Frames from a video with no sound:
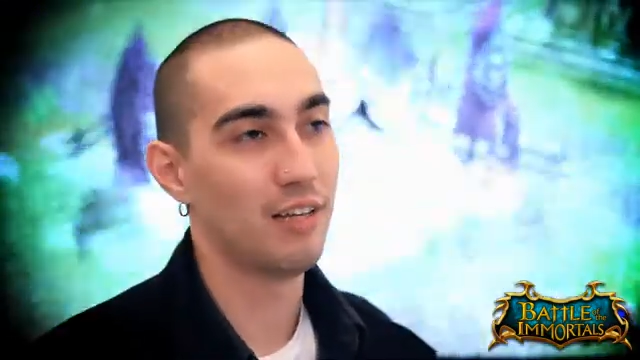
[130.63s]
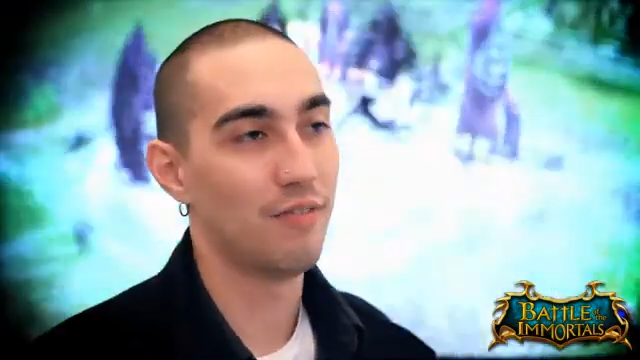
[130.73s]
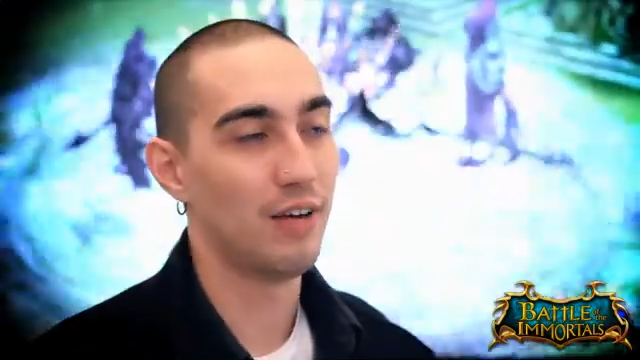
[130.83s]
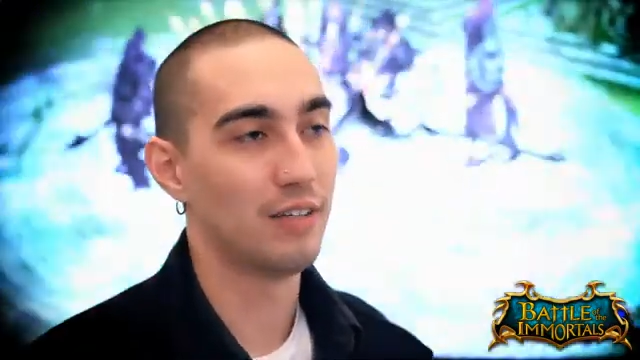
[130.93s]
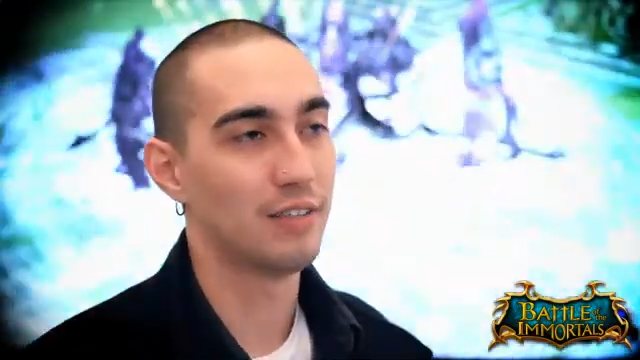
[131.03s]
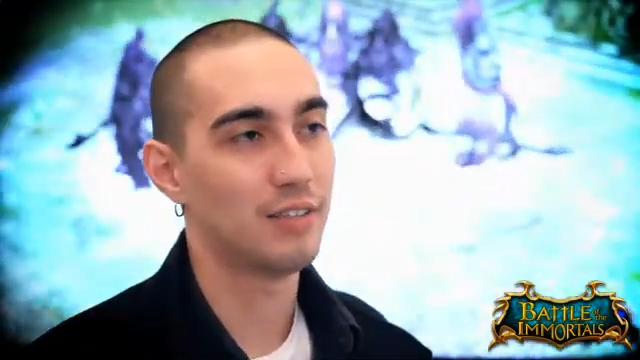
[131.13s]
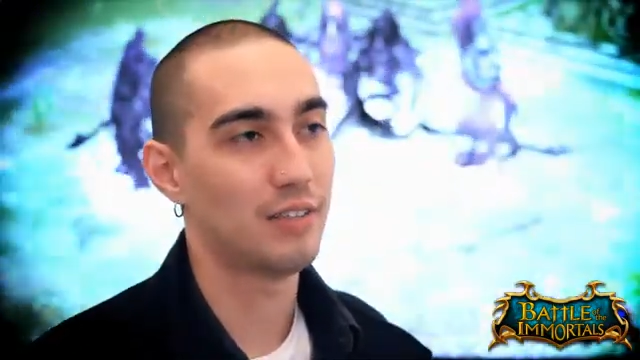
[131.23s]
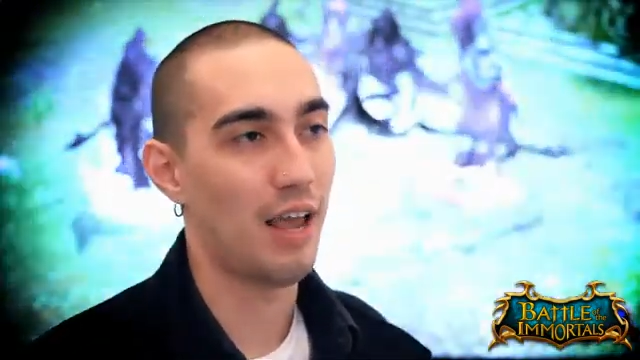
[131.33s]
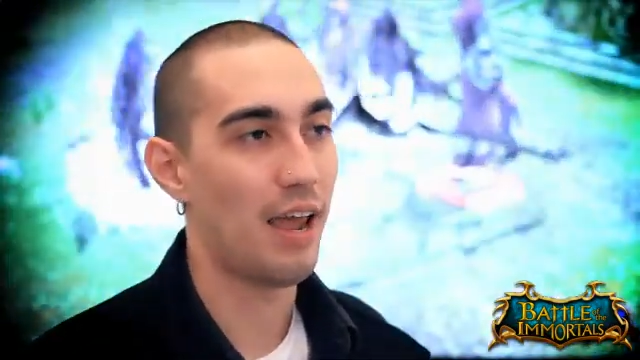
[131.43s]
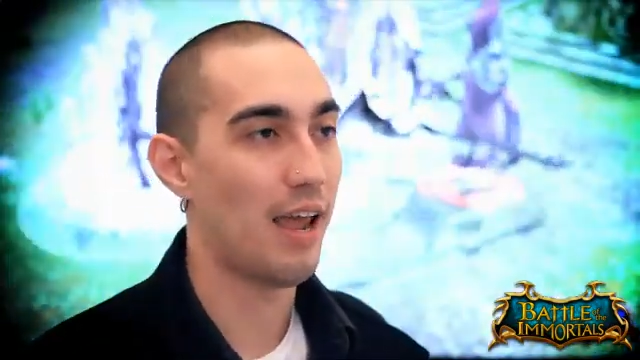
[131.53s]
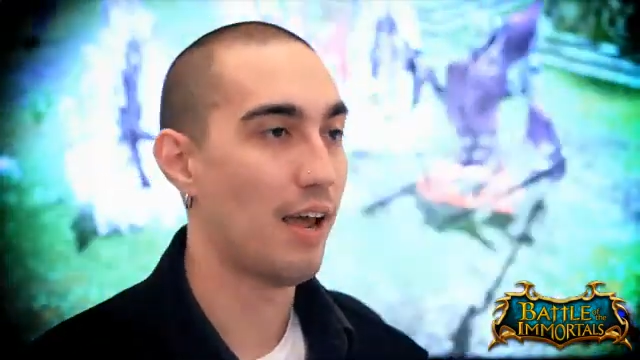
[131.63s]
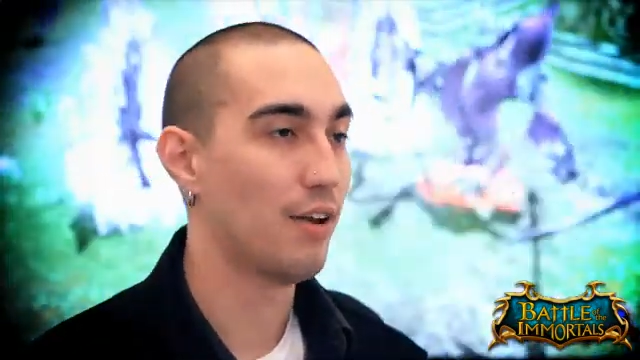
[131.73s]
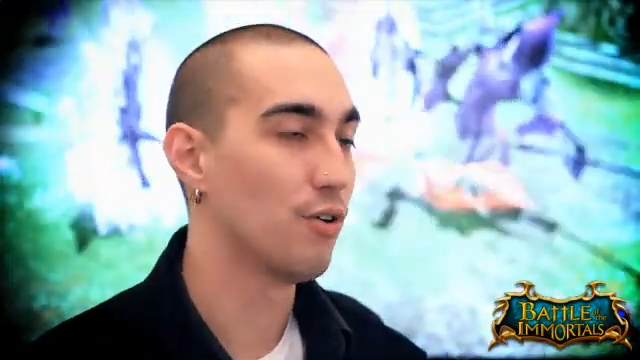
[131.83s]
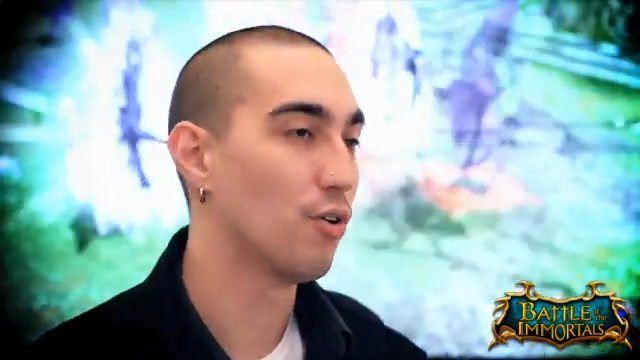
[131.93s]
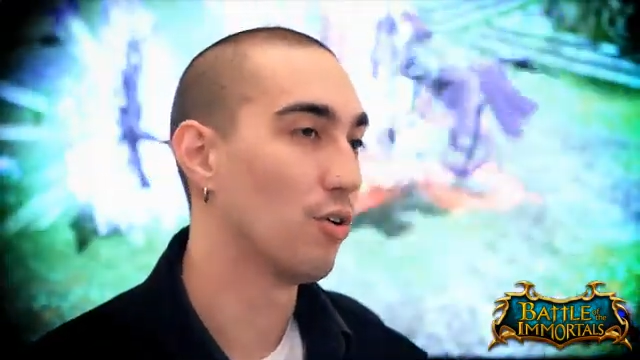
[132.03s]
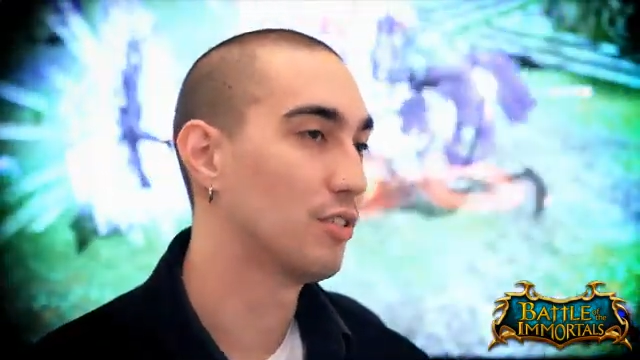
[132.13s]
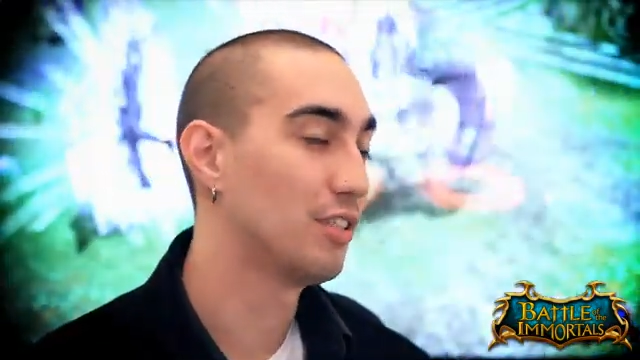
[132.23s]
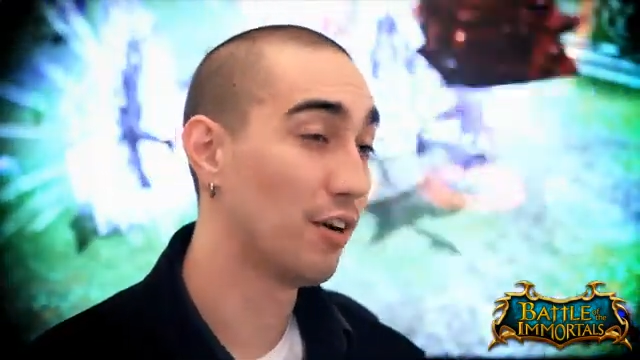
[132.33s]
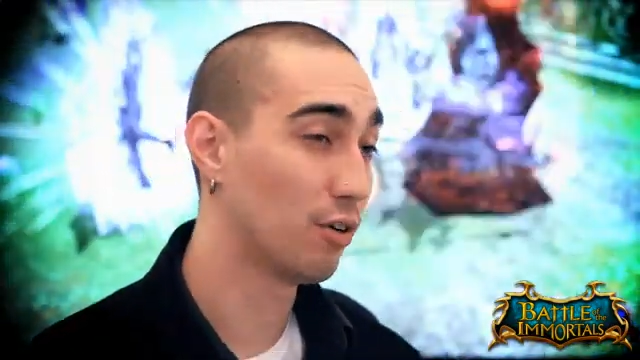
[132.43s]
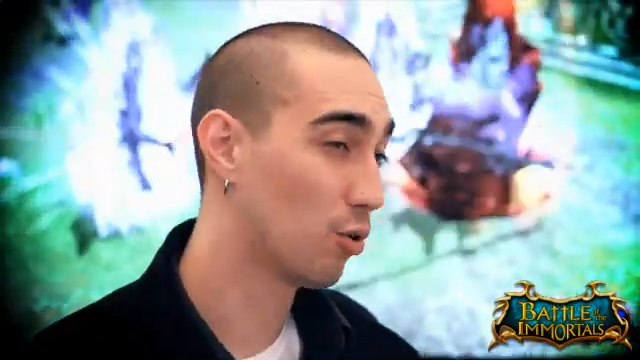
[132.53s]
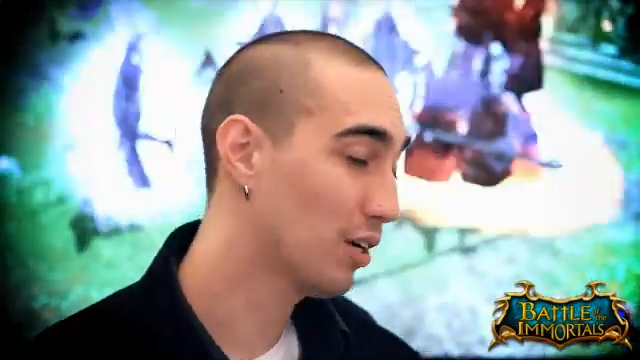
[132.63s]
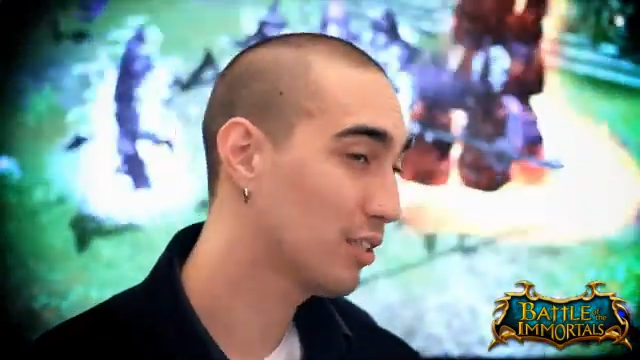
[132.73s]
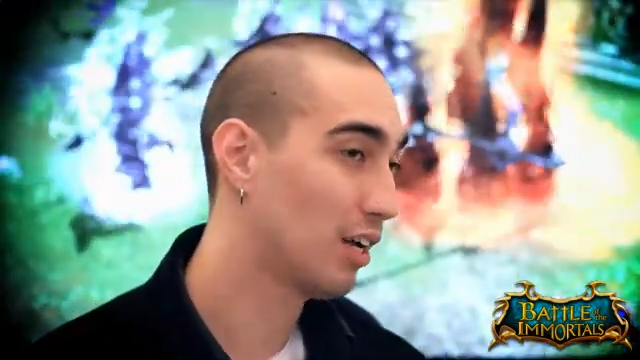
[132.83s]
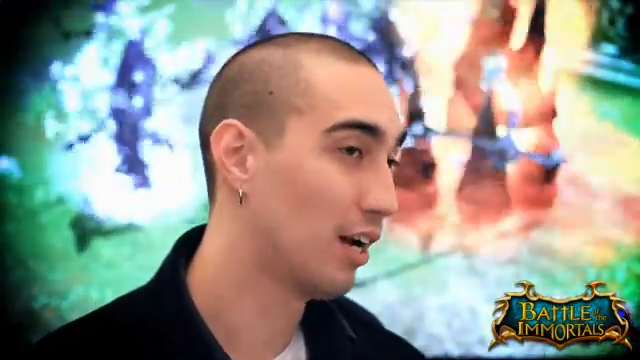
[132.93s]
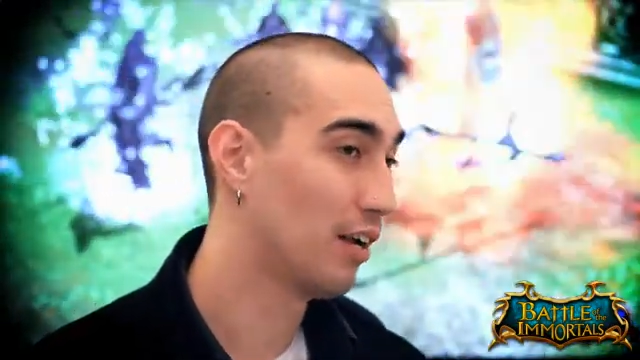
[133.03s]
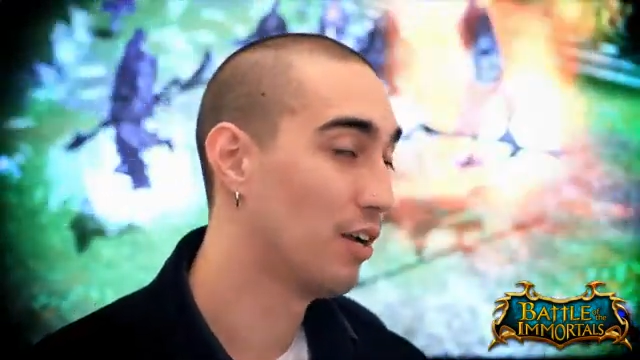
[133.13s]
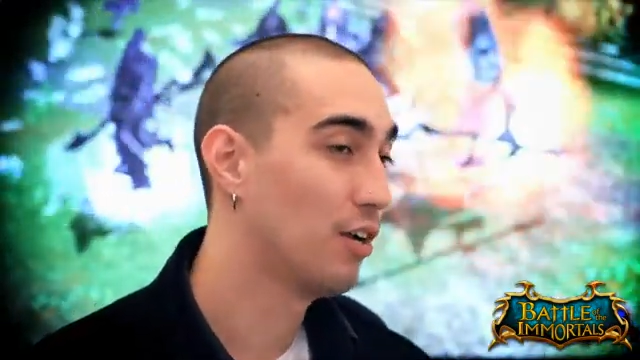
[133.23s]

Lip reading: events and your standard quest line,